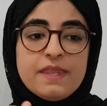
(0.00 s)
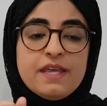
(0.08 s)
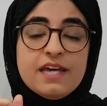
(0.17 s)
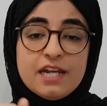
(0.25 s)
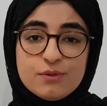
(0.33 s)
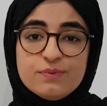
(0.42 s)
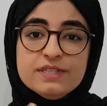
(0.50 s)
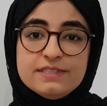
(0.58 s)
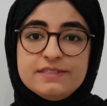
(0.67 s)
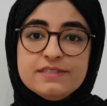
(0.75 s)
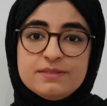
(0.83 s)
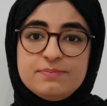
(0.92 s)
And I will
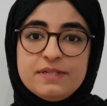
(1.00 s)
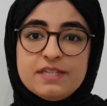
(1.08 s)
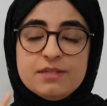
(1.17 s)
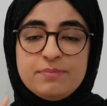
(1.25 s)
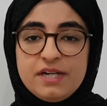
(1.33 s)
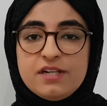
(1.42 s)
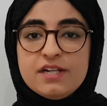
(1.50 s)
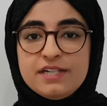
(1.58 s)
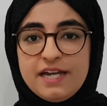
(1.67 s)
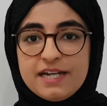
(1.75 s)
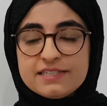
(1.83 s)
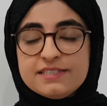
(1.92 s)
still speak in the Bahrani
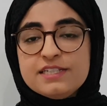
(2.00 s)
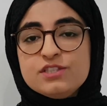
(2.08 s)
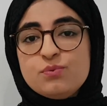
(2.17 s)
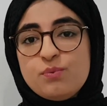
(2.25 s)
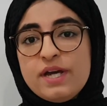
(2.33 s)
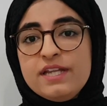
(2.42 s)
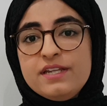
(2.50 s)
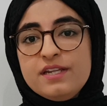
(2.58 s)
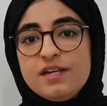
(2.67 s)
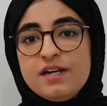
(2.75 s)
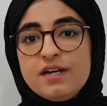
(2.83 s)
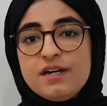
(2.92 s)
accent when
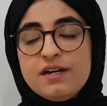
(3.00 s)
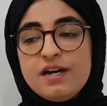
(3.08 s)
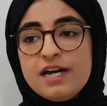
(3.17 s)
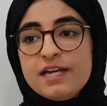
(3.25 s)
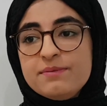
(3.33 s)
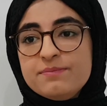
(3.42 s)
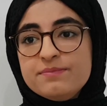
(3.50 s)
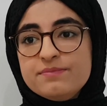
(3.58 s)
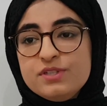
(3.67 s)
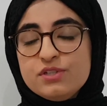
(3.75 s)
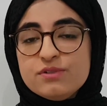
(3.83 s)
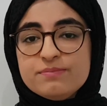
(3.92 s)
I'm,
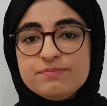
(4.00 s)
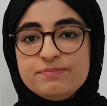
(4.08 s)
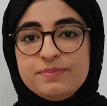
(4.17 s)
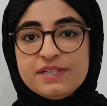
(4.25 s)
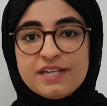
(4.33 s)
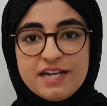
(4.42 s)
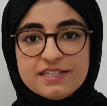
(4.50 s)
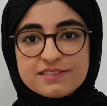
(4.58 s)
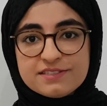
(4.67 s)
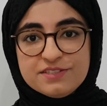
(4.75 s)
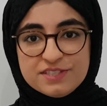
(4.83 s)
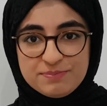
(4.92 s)
you know, being
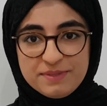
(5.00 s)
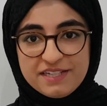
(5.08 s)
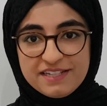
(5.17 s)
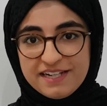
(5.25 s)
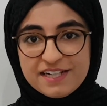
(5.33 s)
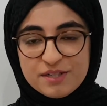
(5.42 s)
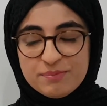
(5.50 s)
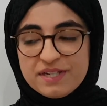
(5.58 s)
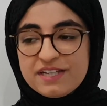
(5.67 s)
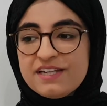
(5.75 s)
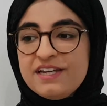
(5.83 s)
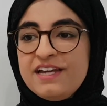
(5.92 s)
asked to speak in
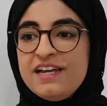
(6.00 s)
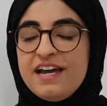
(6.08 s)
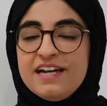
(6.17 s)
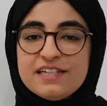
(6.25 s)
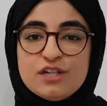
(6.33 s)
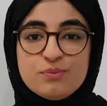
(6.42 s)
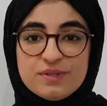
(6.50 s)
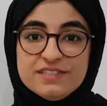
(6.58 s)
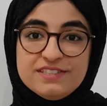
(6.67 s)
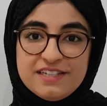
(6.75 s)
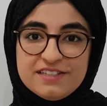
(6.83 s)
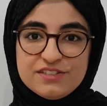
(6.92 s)
Arabic. And I will
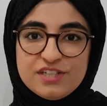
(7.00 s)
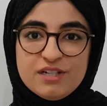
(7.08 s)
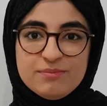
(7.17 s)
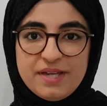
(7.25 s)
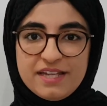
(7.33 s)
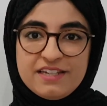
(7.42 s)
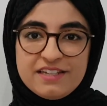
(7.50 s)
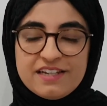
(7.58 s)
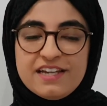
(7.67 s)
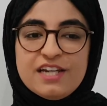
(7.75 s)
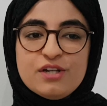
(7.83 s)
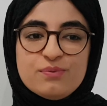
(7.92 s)
say the term any,
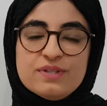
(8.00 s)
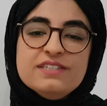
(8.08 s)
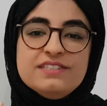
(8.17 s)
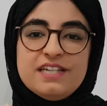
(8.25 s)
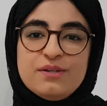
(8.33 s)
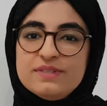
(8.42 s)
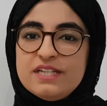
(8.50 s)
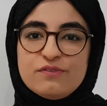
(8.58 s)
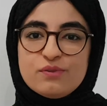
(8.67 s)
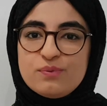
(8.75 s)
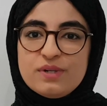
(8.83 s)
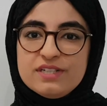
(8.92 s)
and I will say
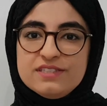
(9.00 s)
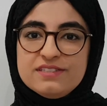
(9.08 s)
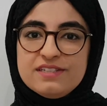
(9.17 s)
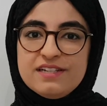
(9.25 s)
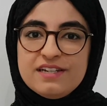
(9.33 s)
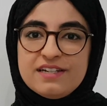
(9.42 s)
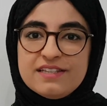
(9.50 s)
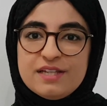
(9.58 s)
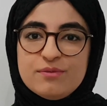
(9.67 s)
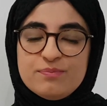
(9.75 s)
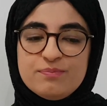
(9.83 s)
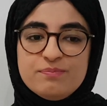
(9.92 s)
whatever words
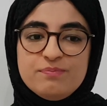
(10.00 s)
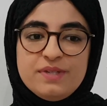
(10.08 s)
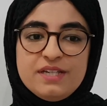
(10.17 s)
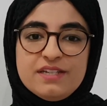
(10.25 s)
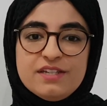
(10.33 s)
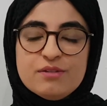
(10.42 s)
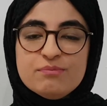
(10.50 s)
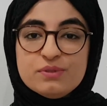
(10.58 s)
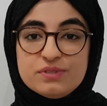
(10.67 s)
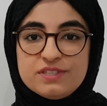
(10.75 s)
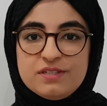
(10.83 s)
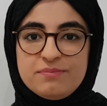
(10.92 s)
that mean the
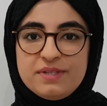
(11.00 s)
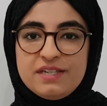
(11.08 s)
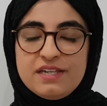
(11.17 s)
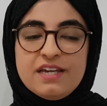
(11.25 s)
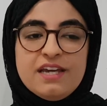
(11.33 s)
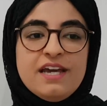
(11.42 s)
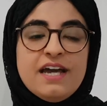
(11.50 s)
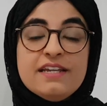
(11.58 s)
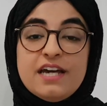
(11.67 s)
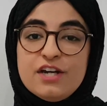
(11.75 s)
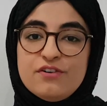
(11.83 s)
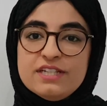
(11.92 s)
most to me and
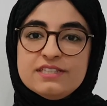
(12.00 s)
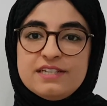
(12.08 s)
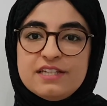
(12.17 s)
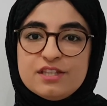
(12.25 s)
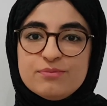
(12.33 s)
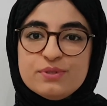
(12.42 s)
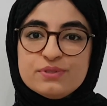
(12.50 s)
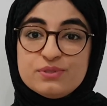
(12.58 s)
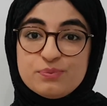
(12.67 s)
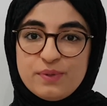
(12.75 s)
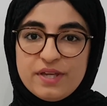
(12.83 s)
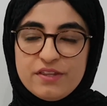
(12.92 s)
I resonate the
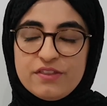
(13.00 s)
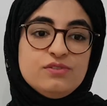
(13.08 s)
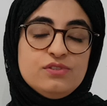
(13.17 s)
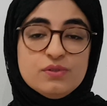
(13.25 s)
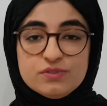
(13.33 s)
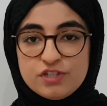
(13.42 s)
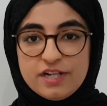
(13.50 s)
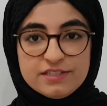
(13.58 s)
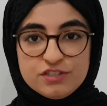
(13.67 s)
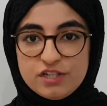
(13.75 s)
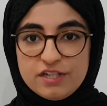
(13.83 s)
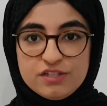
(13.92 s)
most with. Don't try
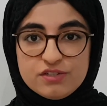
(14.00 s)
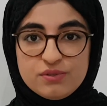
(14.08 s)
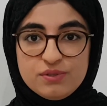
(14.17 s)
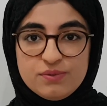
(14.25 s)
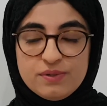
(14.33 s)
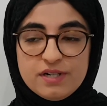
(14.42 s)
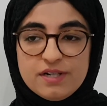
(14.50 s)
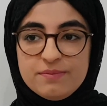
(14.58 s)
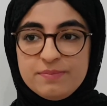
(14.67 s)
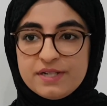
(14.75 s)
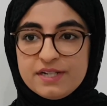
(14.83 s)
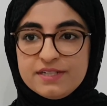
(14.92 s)
to change who you are
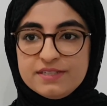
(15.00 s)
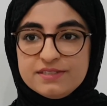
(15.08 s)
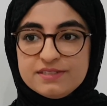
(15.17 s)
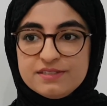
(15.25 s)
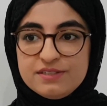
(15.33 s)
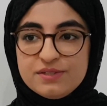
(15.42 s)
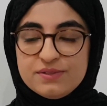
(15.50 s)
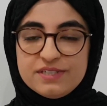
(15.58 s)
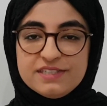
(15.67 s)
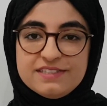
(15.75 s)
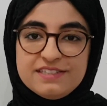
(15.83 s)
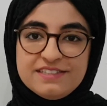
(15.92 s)
because, you know, it
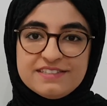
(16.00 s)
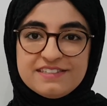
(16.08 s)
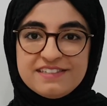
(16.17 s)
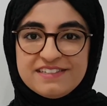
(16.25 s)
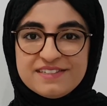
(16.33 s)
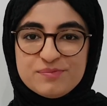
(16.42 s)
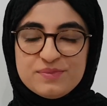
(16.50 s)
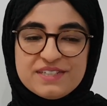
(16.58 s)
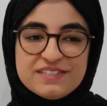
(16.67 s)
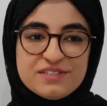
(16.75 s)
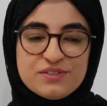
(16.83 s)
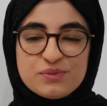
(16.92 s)
is easy, and
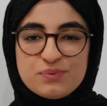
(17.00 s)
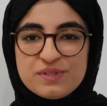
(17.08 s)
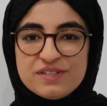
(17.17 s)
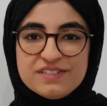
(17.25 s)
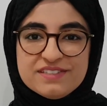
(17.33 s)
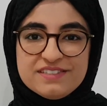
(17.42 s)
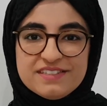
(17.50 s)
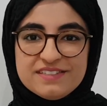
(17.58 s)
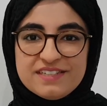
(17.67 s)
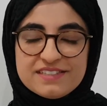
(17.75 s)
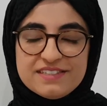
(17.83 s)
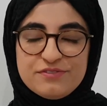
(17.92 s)
because, you know, the world
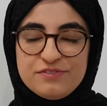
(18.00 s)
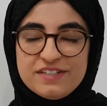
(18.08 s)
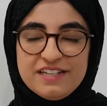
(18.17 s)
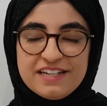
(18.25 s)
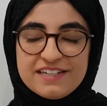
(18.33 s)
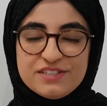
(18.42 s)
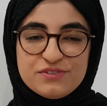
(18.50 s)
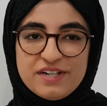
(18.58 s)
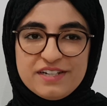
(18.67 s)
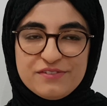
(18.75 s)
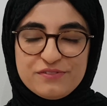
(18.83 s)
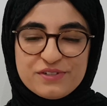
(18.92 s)
doesn't feel like it's
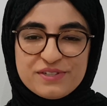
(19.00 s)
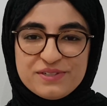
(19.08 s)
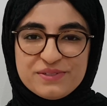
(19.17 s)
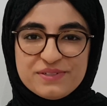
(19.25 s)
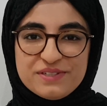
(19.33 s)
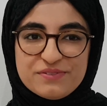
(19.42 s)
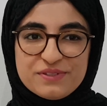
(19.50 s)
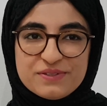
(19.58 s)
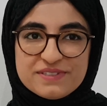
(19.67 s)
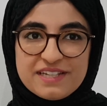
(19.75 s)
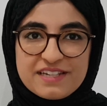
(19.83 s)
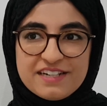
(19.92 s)
ready for you, even though
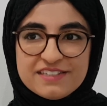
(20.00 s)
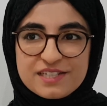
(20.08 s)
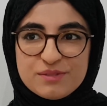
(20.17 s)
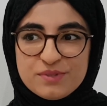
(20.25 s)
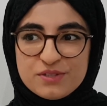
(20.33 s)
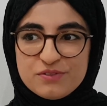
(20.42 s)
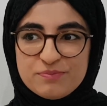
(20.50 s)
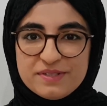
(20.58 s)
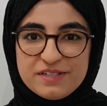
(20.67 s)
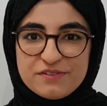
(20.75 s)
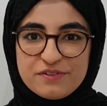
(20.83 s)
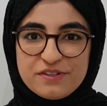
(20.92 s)
it's like, guys, come on, we've been
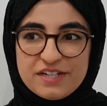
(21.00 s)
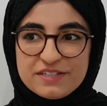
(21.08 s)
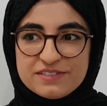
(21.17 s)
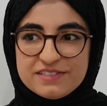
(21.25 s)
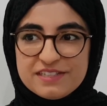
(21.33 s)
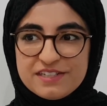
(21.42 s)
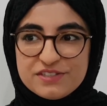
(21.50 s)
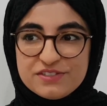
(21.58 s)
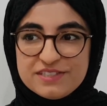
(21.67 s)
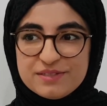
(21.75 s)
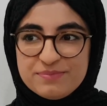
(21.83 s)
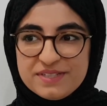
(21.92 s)
here for thousands and
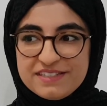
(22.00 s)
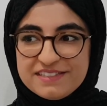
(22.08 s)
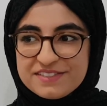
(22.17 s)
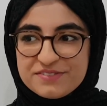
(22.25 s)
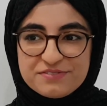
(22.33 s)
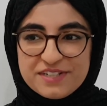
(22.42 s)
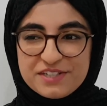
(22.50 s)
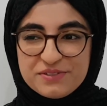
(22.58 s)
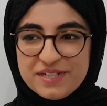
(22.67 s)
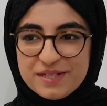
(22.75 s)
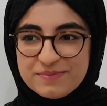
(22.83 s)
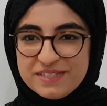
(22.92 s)
hundreds of millions of I don't know
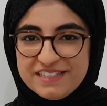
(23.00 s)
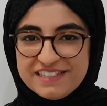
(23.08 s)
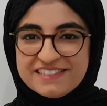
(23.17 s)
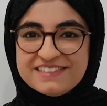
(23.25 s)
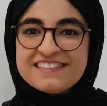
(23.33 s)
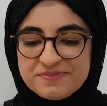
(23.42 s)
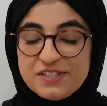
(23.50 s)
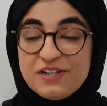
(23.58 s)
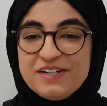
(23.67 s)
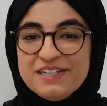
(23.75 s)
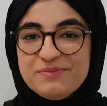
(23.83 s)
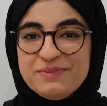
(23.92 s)
how many years. It's
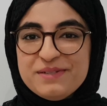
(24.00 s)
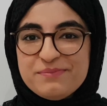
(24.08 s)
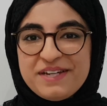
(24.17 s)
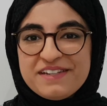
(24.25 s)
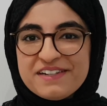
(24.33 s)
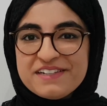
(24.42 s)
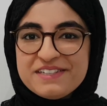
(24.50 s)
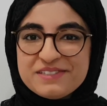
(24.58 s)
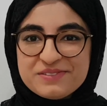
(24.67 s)
hard being Bahrani.